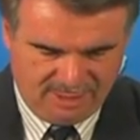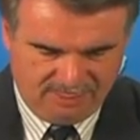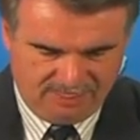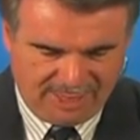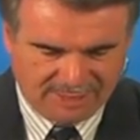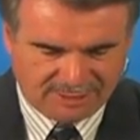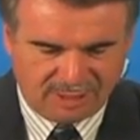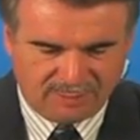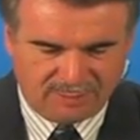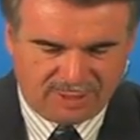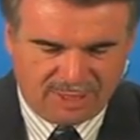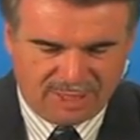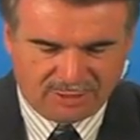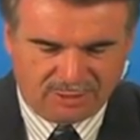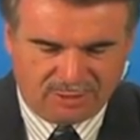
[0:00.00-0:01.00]
based in
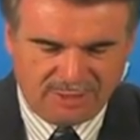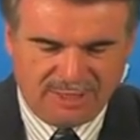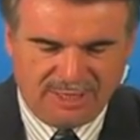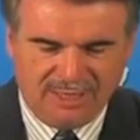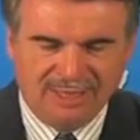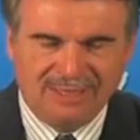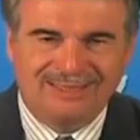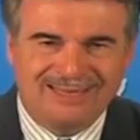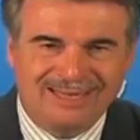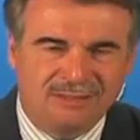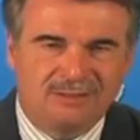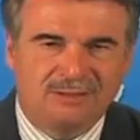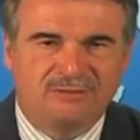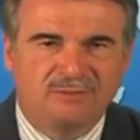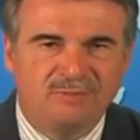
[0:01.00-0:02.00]
part on a
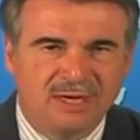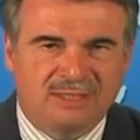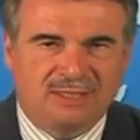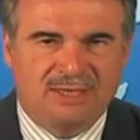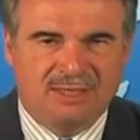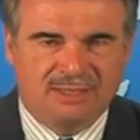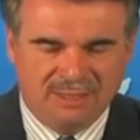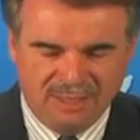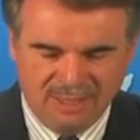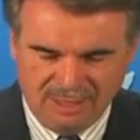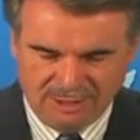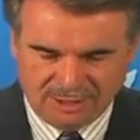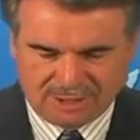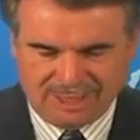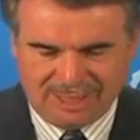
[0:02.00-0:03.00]
tentative meeting
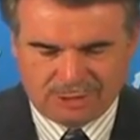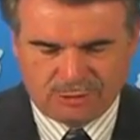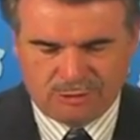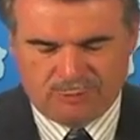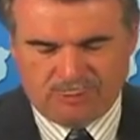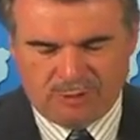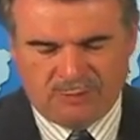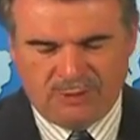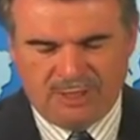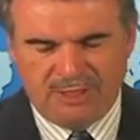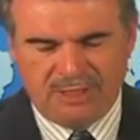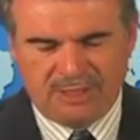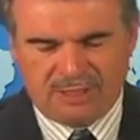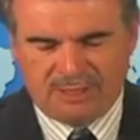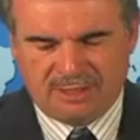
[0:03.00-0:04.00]
scheduled
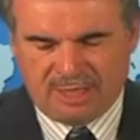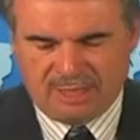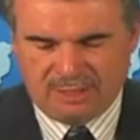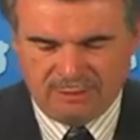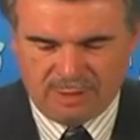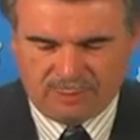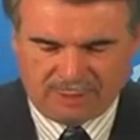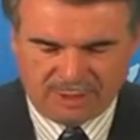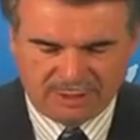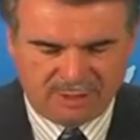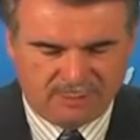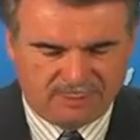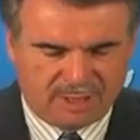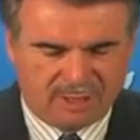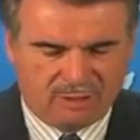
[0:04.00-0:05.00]
between Netanyahu and
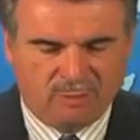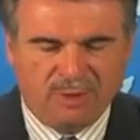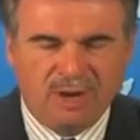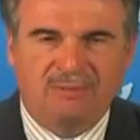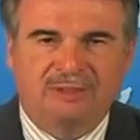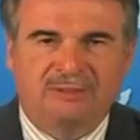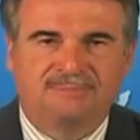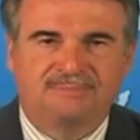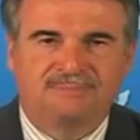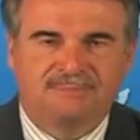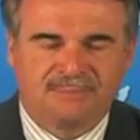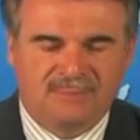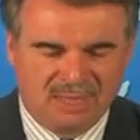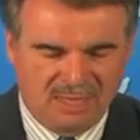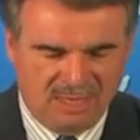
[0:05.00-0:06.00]
President Barack Obama.
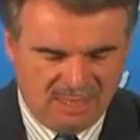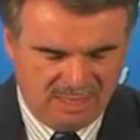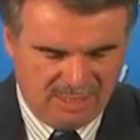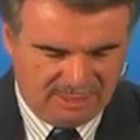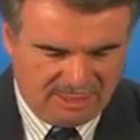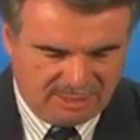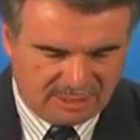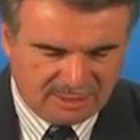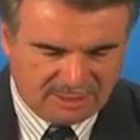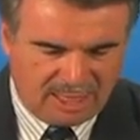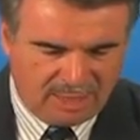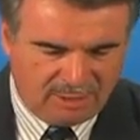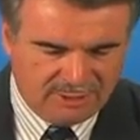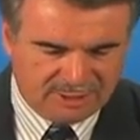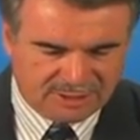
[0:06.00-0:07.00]

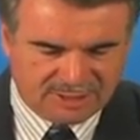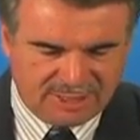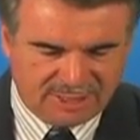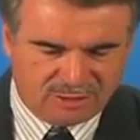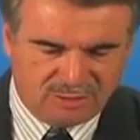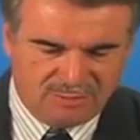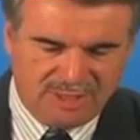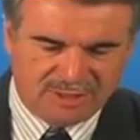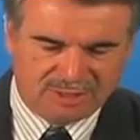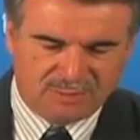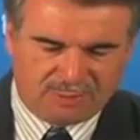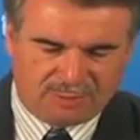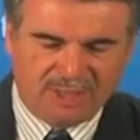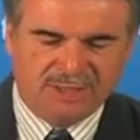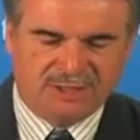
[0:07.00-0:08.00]
Netanyahu is set to meet the
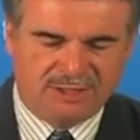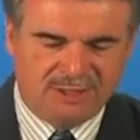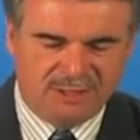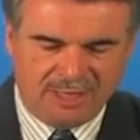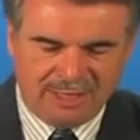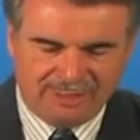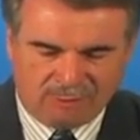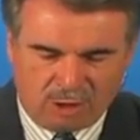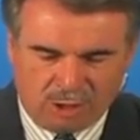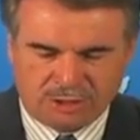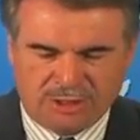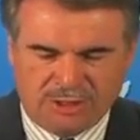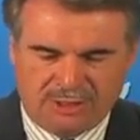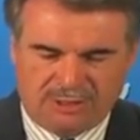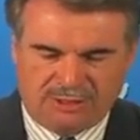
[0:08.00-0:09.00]
president in
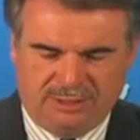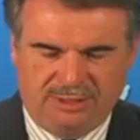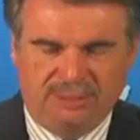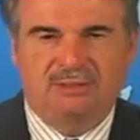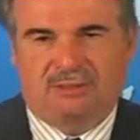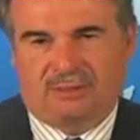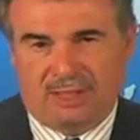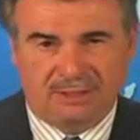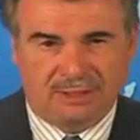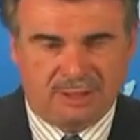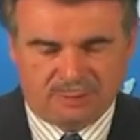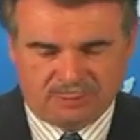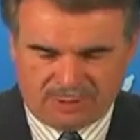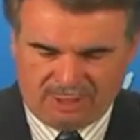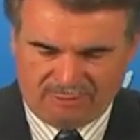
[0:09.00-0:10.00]
Washington, rather than
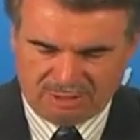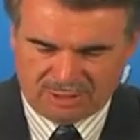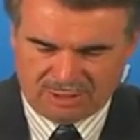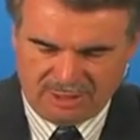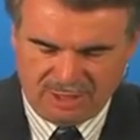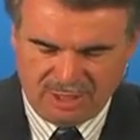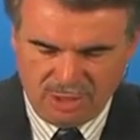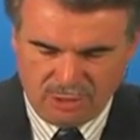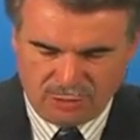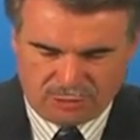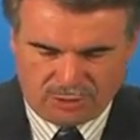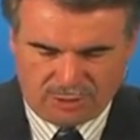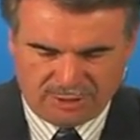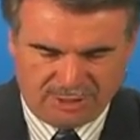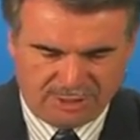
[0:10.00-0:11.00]
as previously
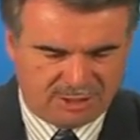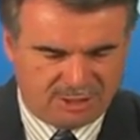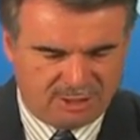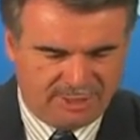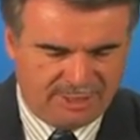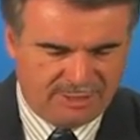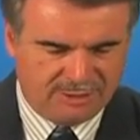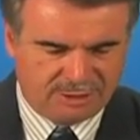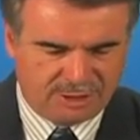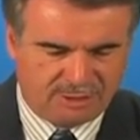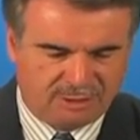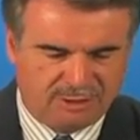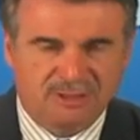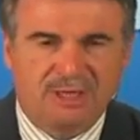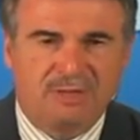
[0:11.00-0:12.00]
thought at the UN
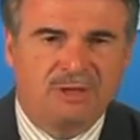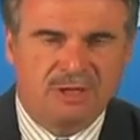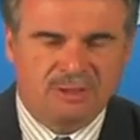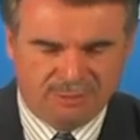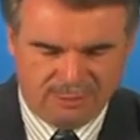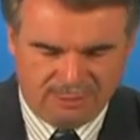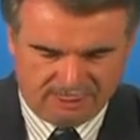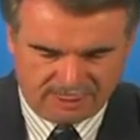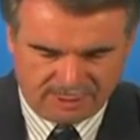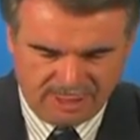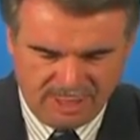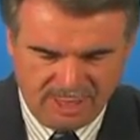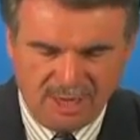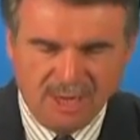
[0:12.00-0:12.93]
General Assembly in New York,